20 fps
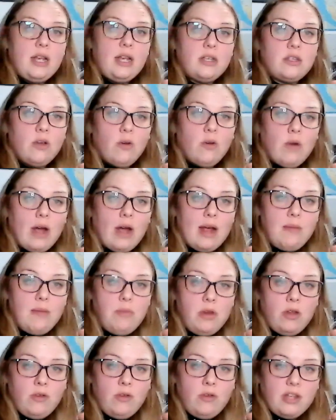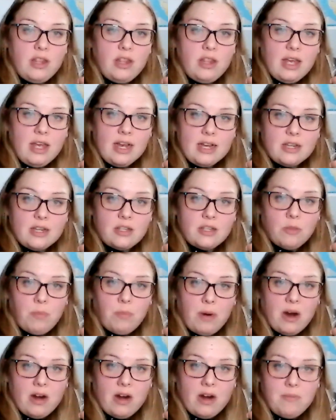so I'm new to this, so
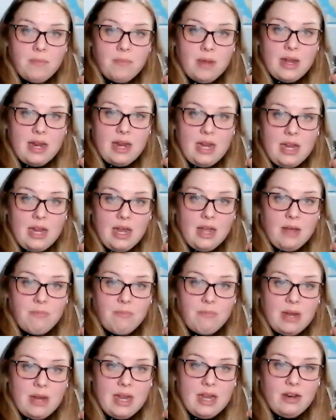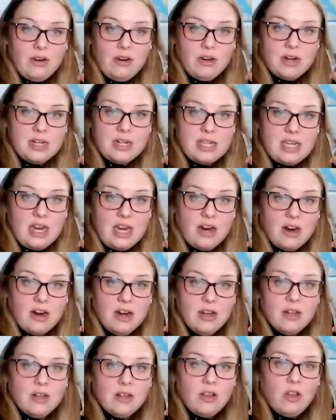pardon mm-hmm. my mm-hmm. my ignorance here.
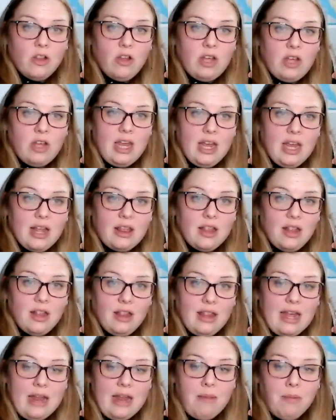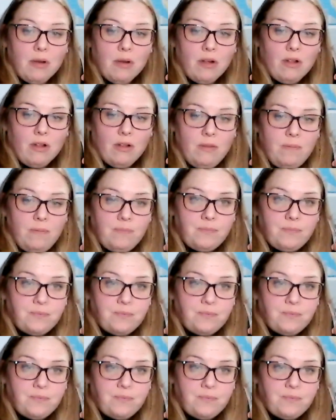Looking at the label,